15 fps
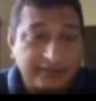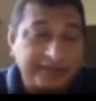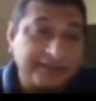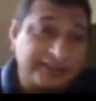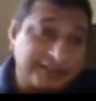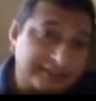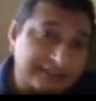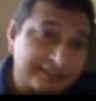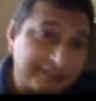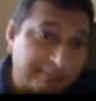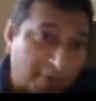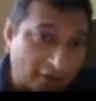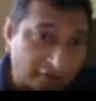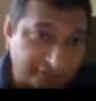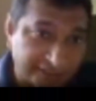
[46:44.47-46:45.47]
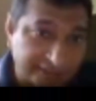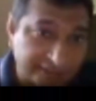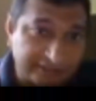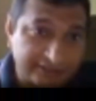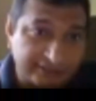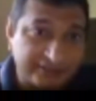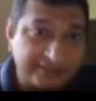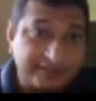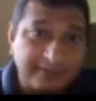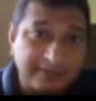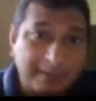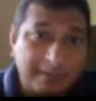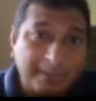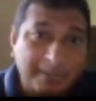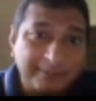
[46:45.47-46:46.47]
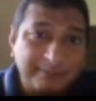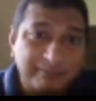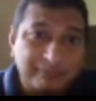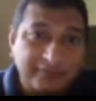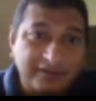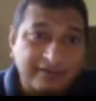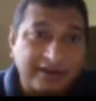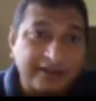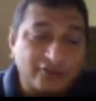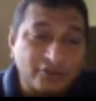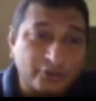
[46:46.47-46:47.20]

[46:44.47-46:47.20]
It is depositors, right?